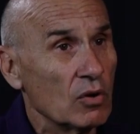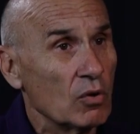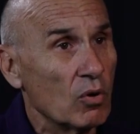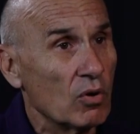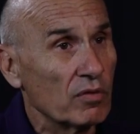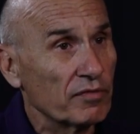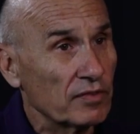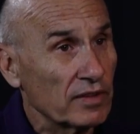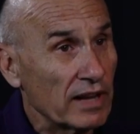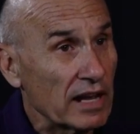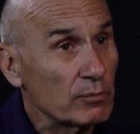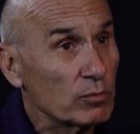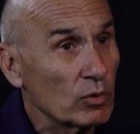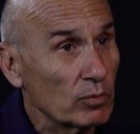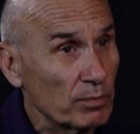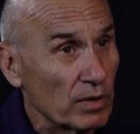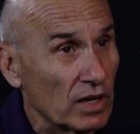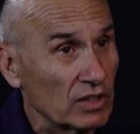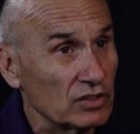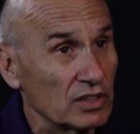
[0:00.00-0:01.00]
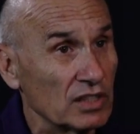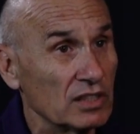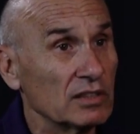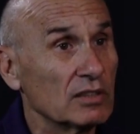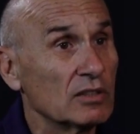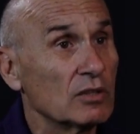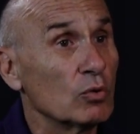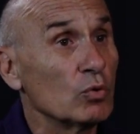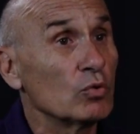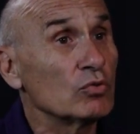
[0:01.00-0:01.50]
of Labour Party,
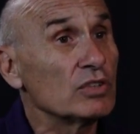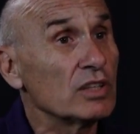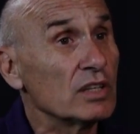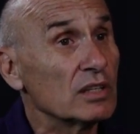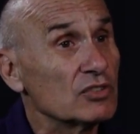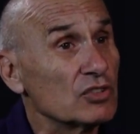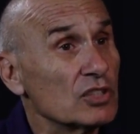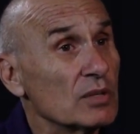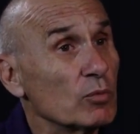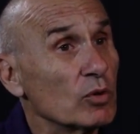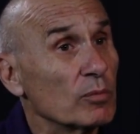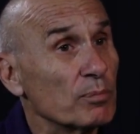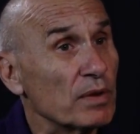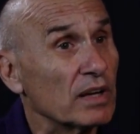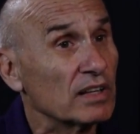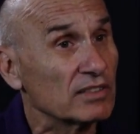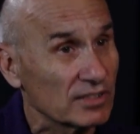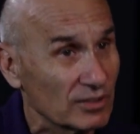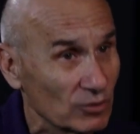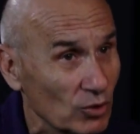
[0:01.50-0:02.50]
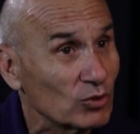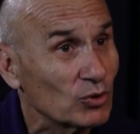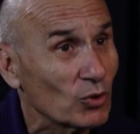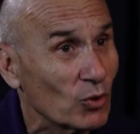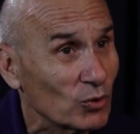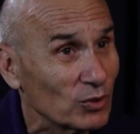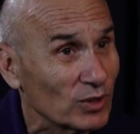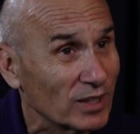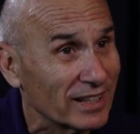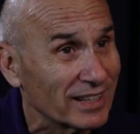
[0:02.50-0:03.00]
including Shimon Peres, not
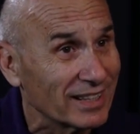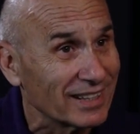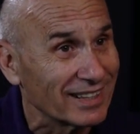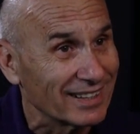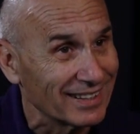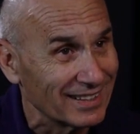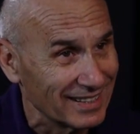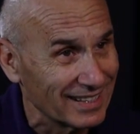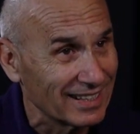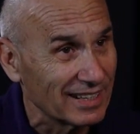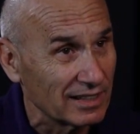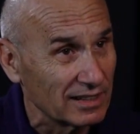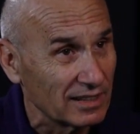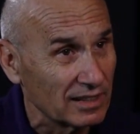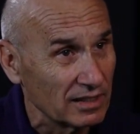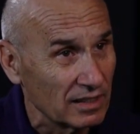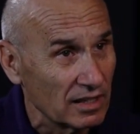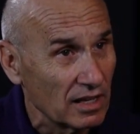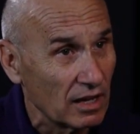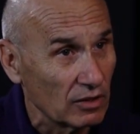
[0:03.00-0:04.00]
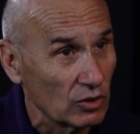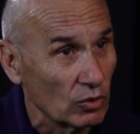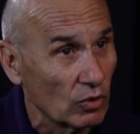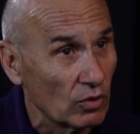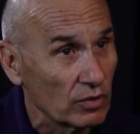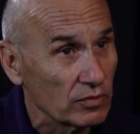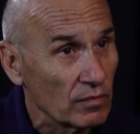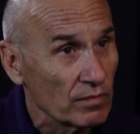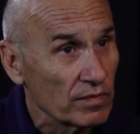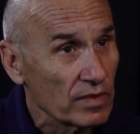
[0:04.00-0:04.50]
only Yigal
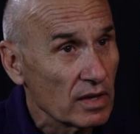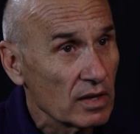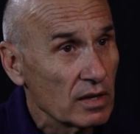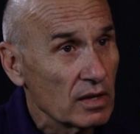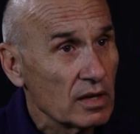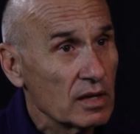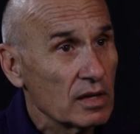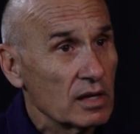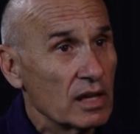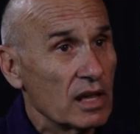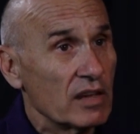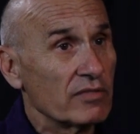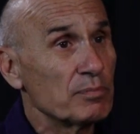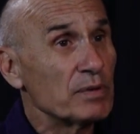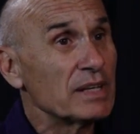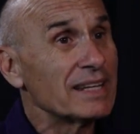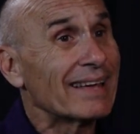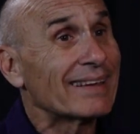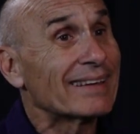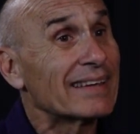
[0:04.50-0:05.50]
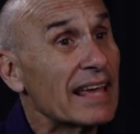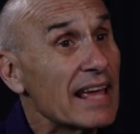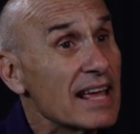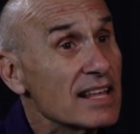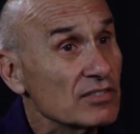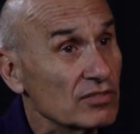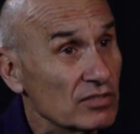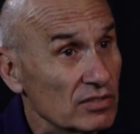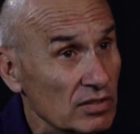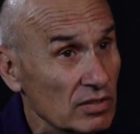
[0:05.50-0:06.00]
Alon, have been
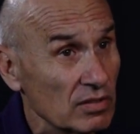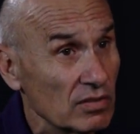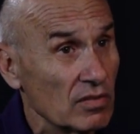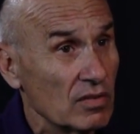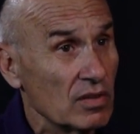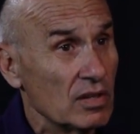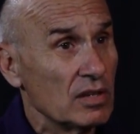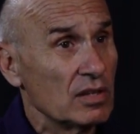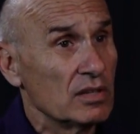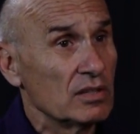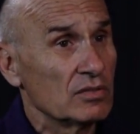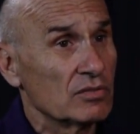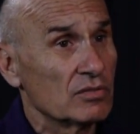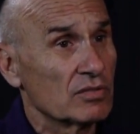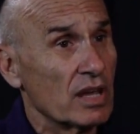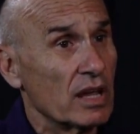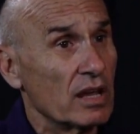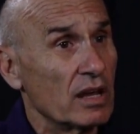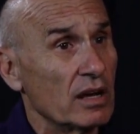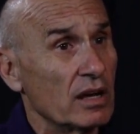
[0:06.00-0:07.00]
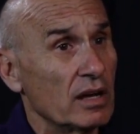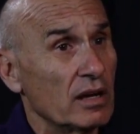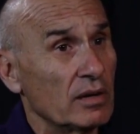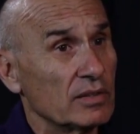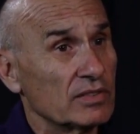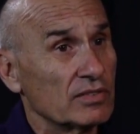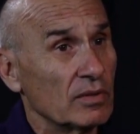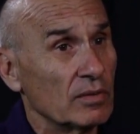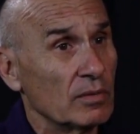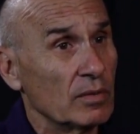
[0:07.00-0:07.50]
against
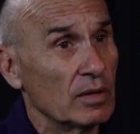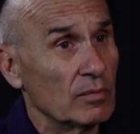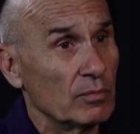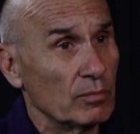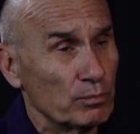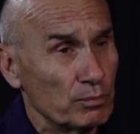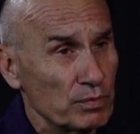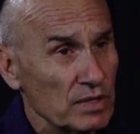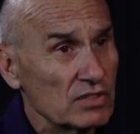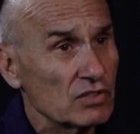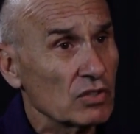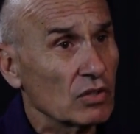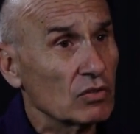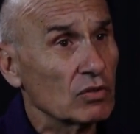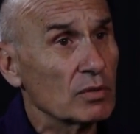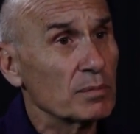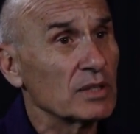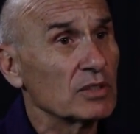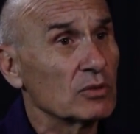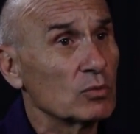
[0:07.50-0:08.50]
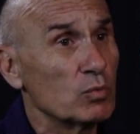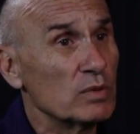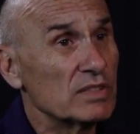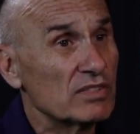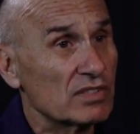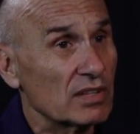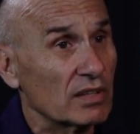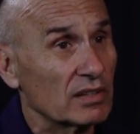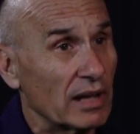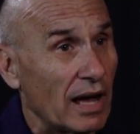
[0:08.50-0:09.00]
the peace agreement with
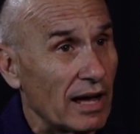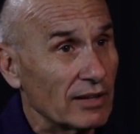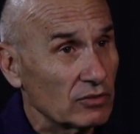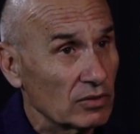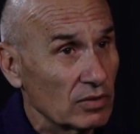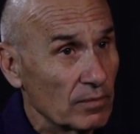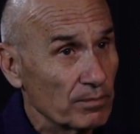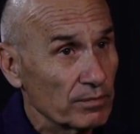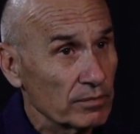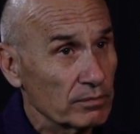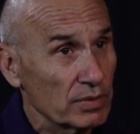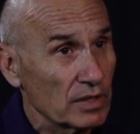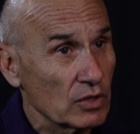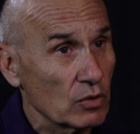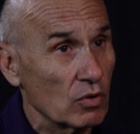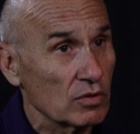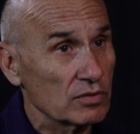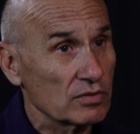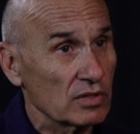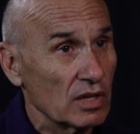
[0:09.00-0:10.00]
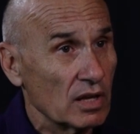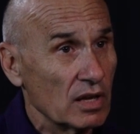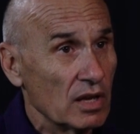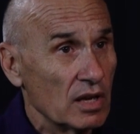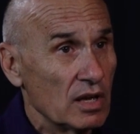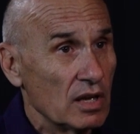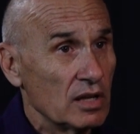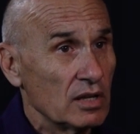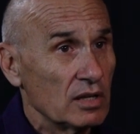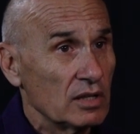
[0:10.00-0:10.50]
Sadat, because
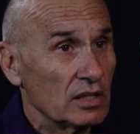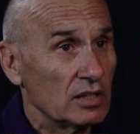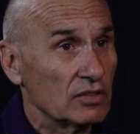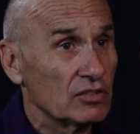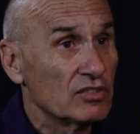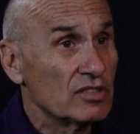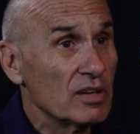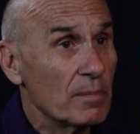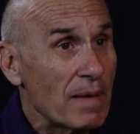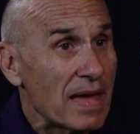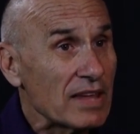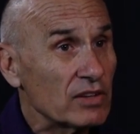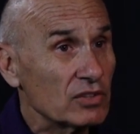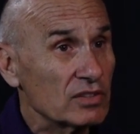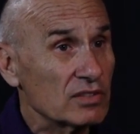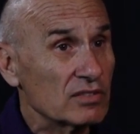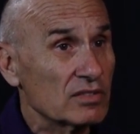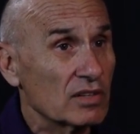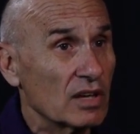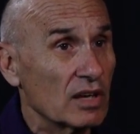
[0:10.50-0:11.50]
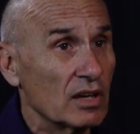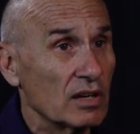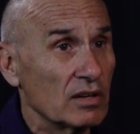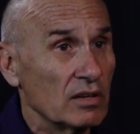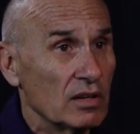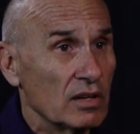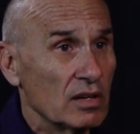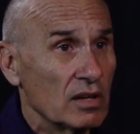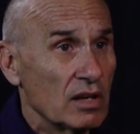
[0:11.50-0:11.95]
it demanded the